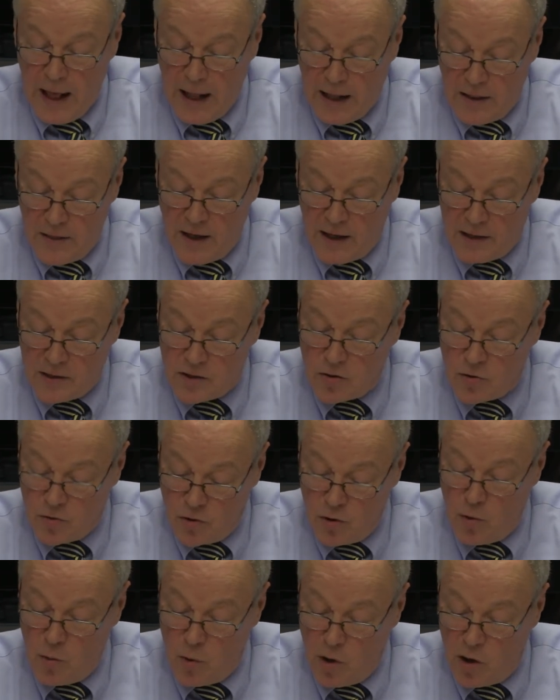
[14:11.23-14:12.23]
And thus,
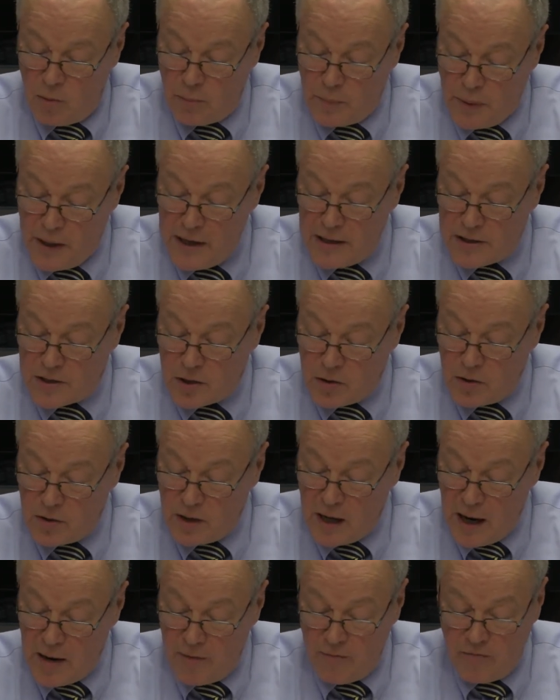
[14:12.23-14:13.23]
true world peace could
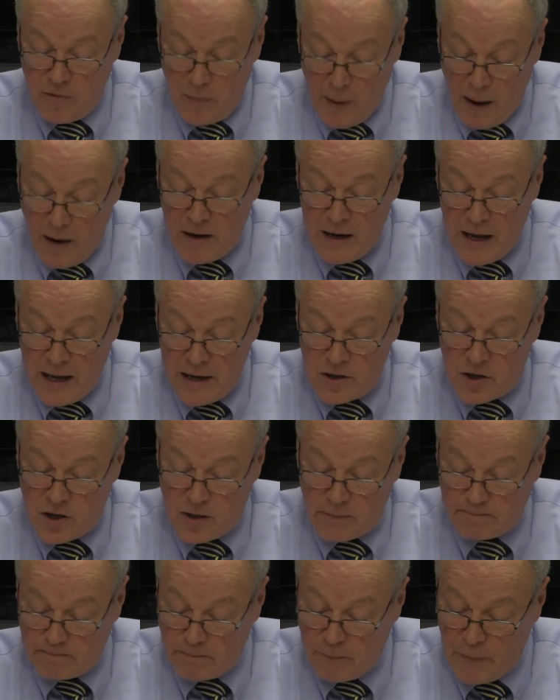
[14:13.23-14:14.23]
come from our nation.